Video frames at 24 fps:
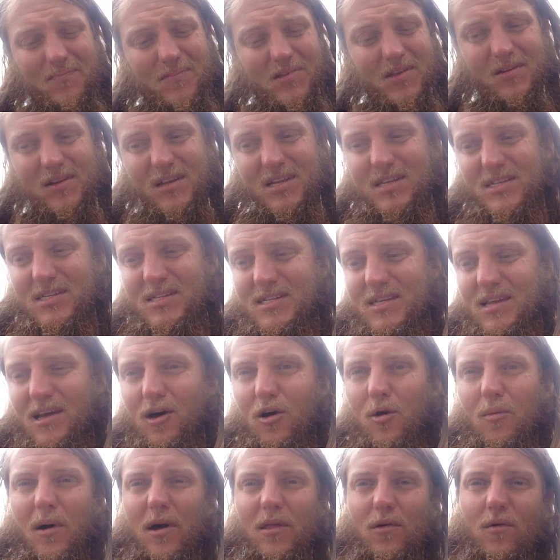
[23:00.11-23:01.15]
you can just
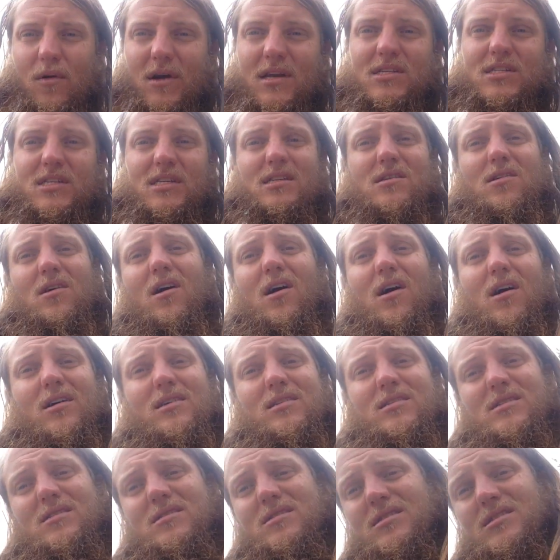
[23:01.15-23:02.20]
tell by the way she talks.